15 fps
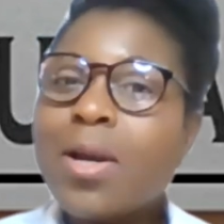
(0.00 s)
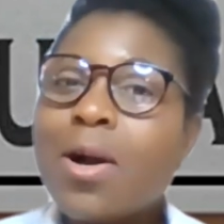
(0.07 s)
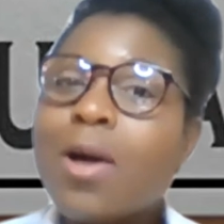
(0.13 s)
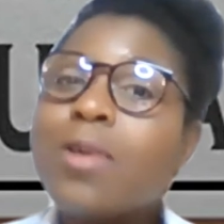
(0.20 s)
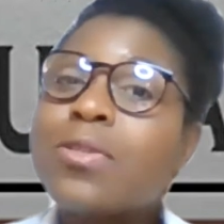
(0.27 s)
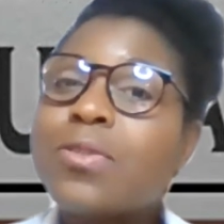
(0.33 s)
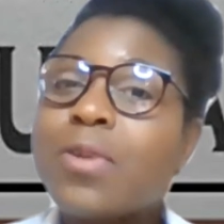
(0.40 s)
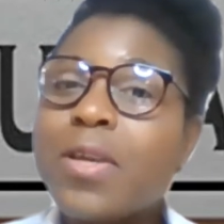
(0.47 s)

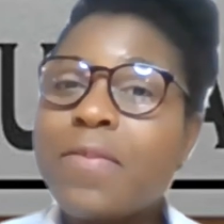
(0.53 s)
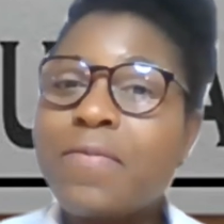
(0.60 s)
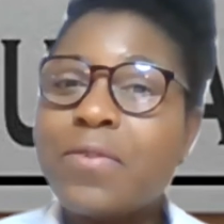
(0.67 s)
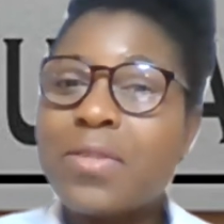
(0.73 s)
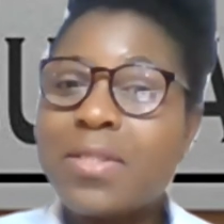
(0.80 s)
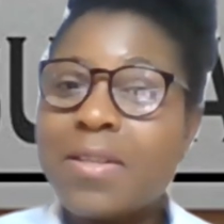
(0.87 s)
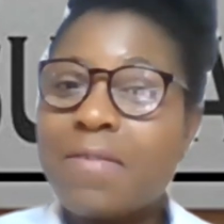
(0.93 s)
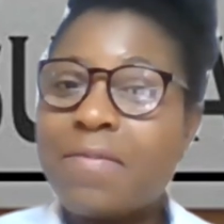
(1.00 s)
Also, if
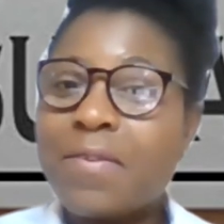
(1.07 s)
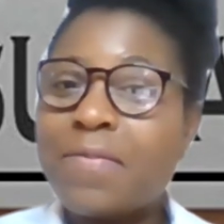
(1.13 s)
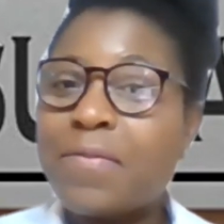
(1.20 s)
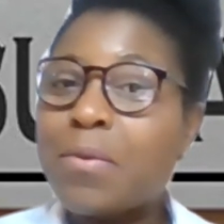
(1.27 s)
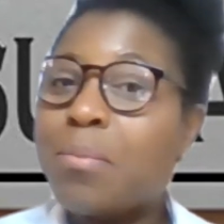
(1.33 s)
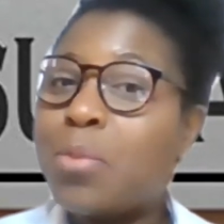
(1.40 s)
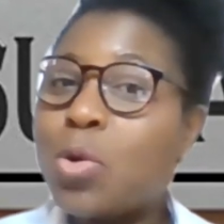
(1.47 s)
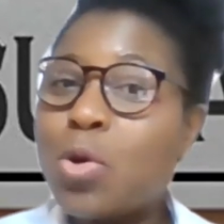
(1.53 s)
you suffer
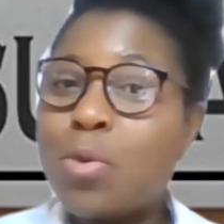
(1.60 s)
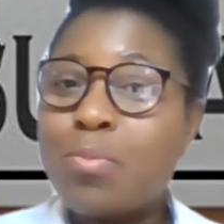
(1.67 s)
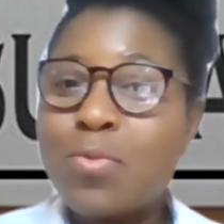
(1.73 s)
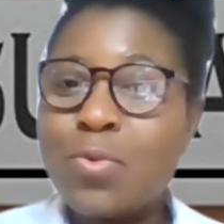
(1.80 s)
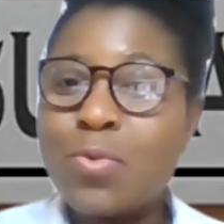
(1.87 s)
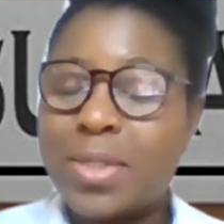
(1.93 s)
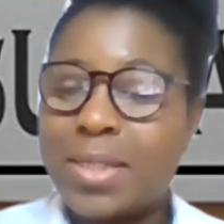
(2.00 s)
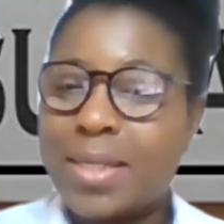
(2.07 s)
from low
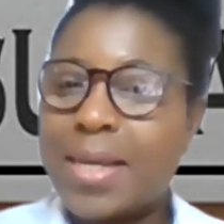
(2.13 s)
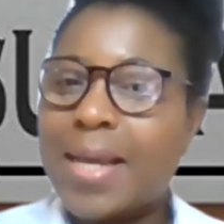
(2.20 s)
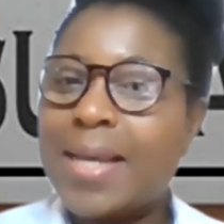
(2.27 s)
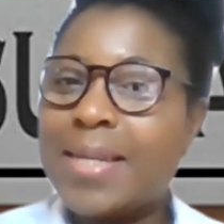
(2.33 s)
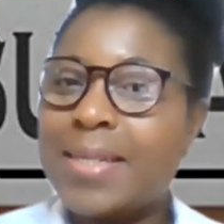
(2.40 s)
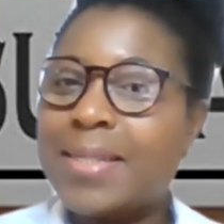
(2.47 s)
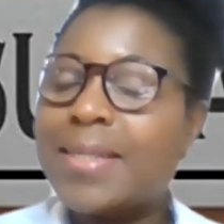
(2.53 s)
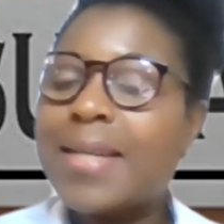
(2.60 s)
mood
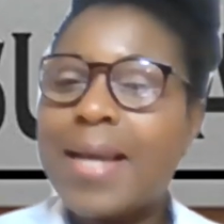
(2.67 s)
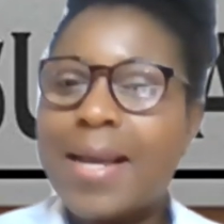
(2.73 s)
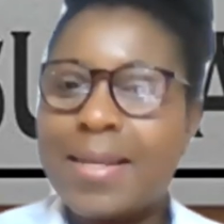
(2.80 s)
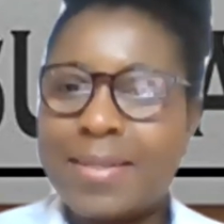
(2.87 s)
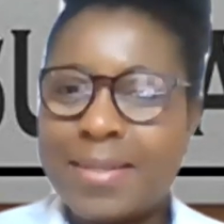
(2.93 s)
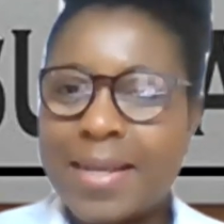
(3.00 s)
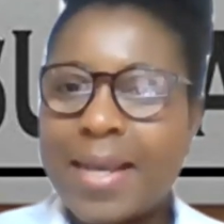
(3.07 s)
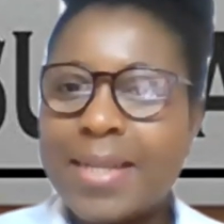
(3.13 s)
and
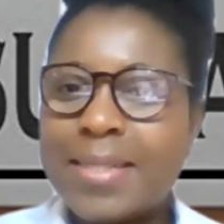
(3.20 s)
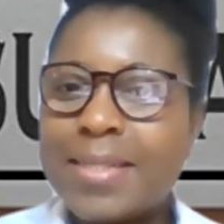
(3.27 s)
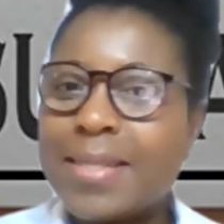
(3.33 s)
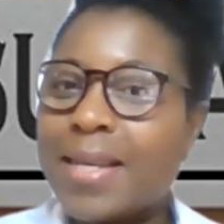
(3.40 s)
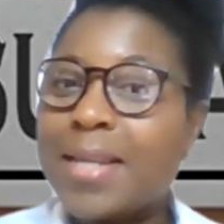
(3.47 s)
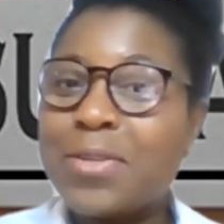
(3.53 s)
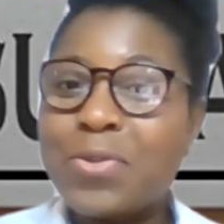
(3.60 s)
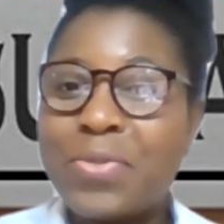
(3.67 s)

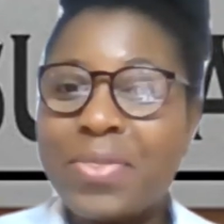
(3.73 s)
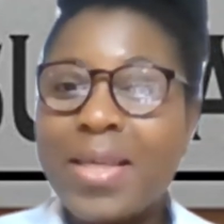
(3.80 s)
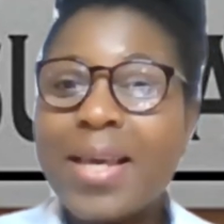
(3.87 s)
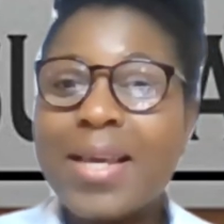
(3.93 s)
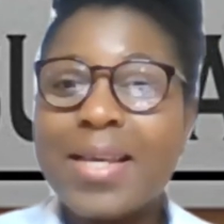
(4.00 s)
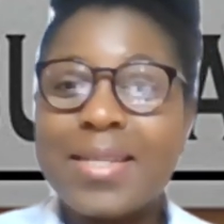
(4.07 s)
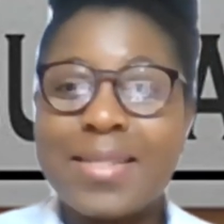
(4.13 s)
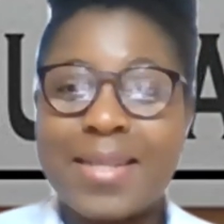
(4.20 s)
anxiety and you
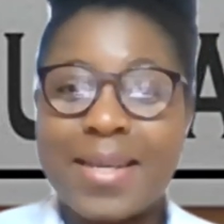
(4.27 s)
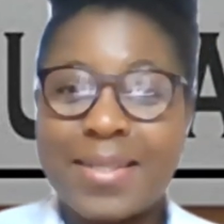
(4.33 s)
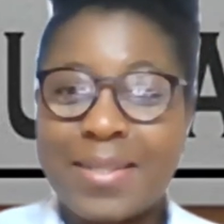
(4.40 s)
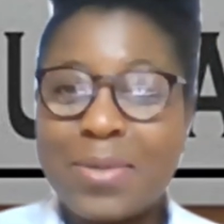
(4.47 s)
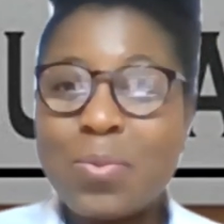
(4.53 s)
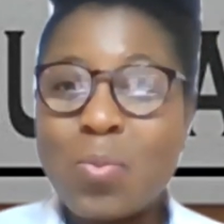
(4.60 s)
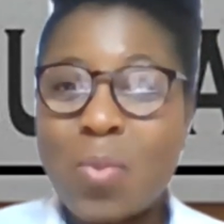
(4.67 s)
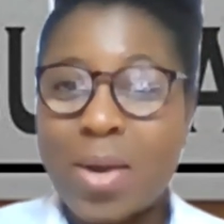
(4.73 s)
think it's
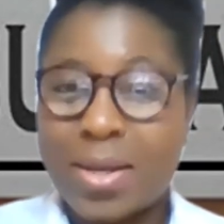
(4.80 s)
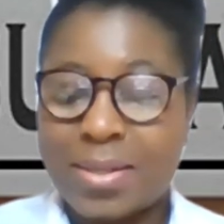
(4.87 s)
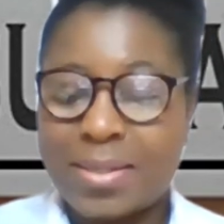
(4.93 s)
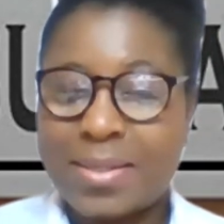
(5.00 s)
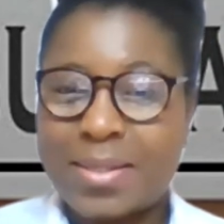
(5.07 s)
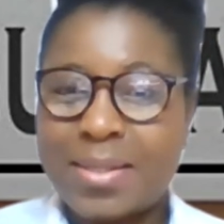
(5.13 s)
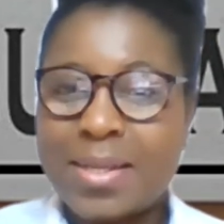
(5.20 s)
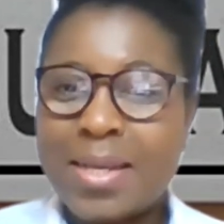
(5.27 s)
getting
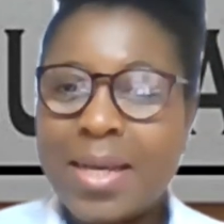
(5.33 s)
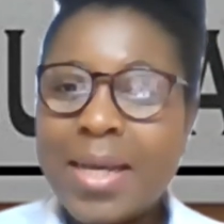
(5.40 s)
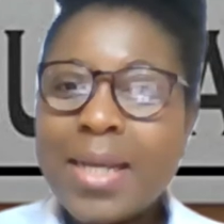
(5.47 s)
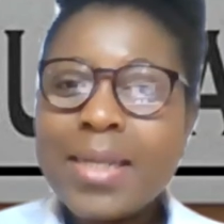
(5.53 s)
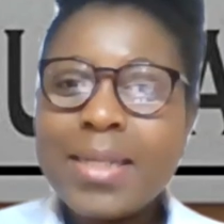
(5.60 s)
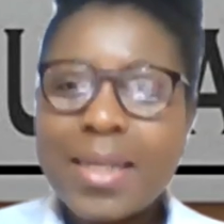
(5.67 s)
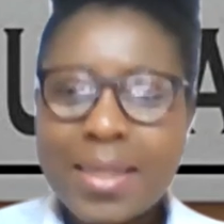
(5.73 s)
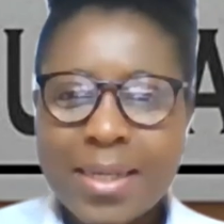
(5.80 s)
worse,
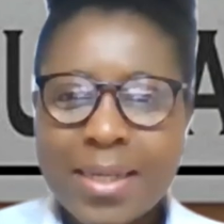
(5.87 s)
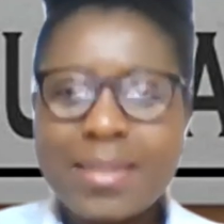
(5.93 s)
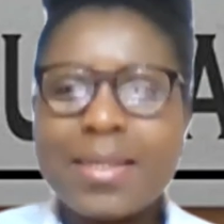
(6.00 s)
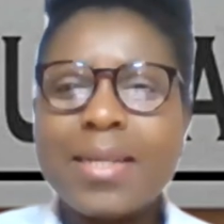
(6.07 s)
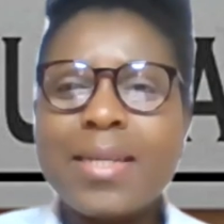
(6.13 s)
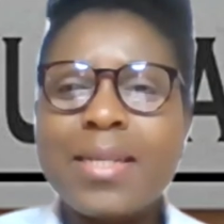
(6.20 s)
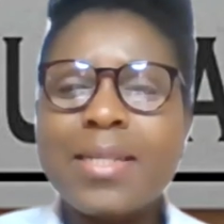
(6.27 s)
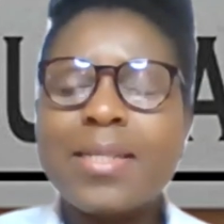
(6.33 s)
then there's
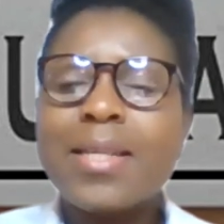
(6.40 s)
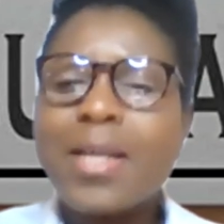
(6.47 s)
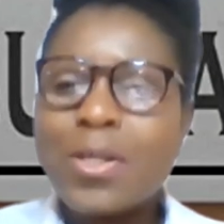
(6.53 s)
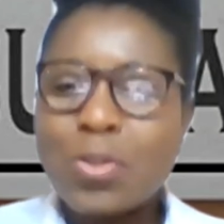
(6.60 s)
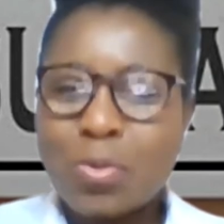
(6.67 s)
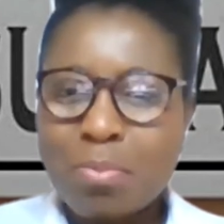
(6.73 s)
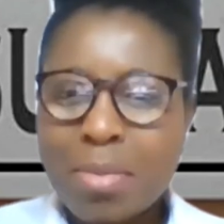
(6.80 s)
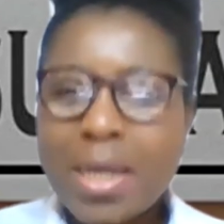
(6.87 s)
a need
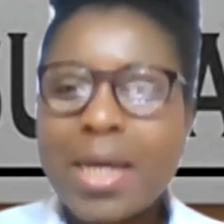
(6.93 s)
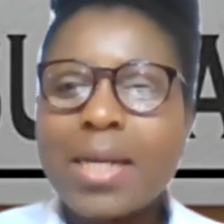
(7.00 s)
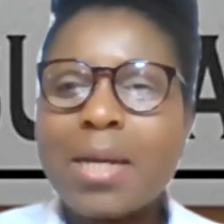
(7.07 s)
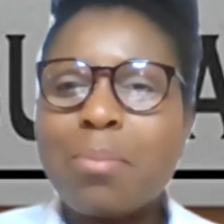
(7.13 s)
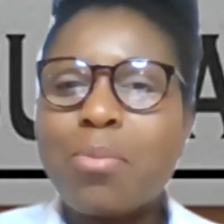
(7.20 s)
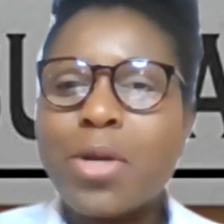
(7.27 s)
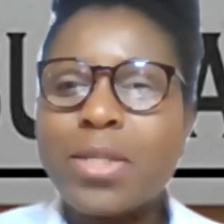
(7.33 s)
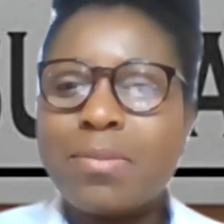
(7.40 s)
to make an
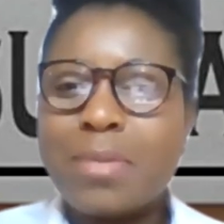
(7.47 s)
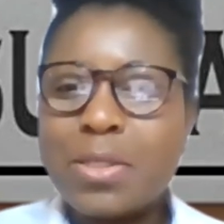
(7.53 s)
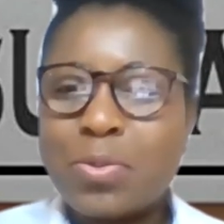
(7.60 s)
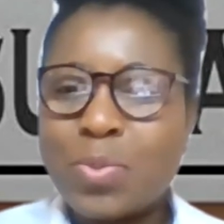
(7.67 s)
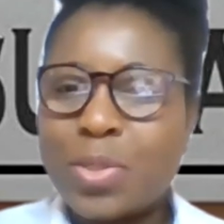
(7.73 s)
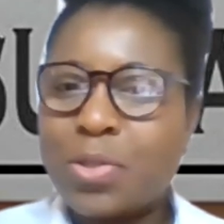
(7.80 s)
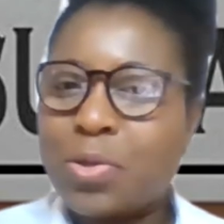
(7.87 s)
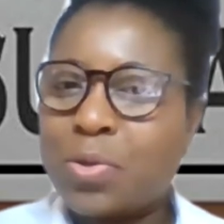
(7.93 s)
appointment
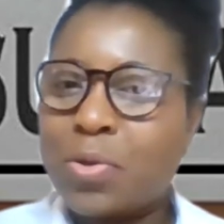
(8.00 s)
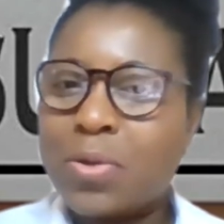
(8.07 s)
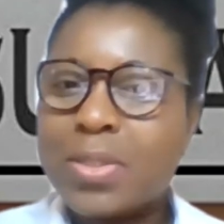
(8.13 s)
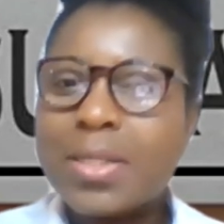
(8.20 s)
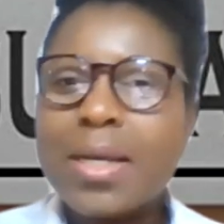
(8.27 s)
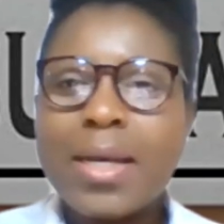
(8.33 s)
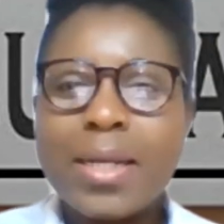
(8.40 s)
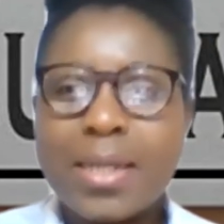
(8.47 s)
with your
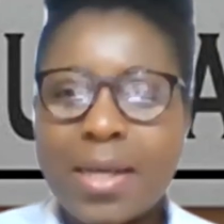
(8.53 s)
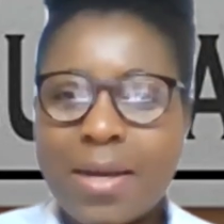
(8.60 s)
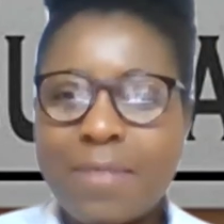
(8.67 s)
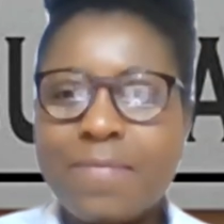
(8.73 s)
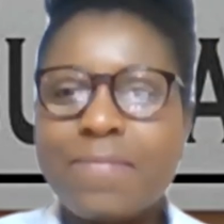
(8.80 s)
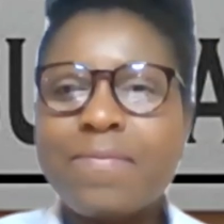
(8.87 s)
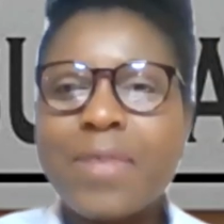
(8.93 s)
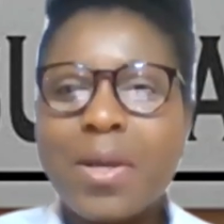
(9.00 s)
doctor and
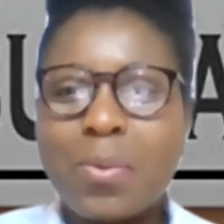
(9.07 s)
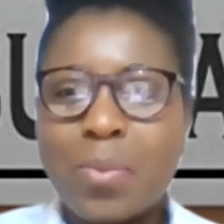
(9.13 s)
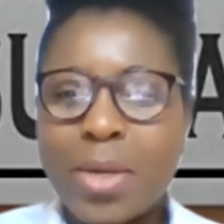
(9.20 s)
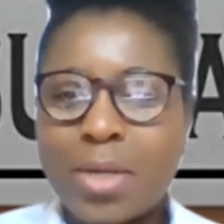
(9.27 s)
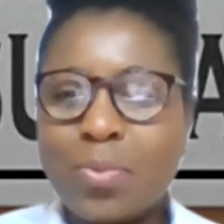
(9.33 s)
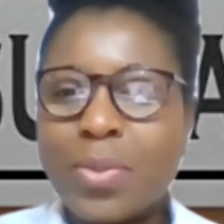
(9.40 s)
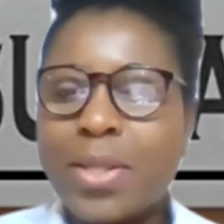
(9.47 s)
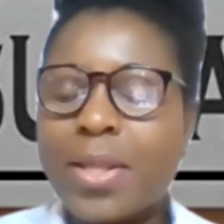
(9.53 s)
have a
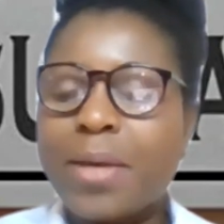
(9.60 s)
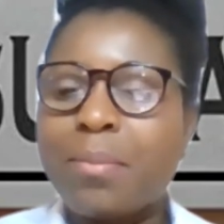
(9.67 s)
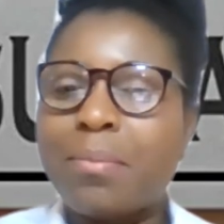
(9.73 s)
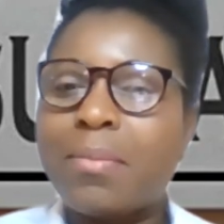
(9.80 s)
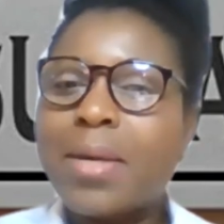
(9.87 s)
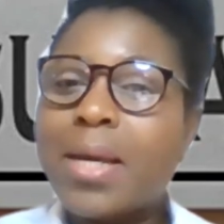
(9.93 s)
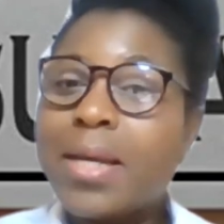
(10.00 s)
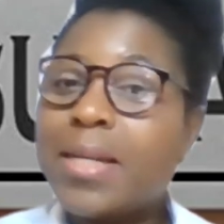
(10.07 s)
word with
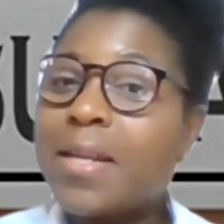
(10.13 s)
them.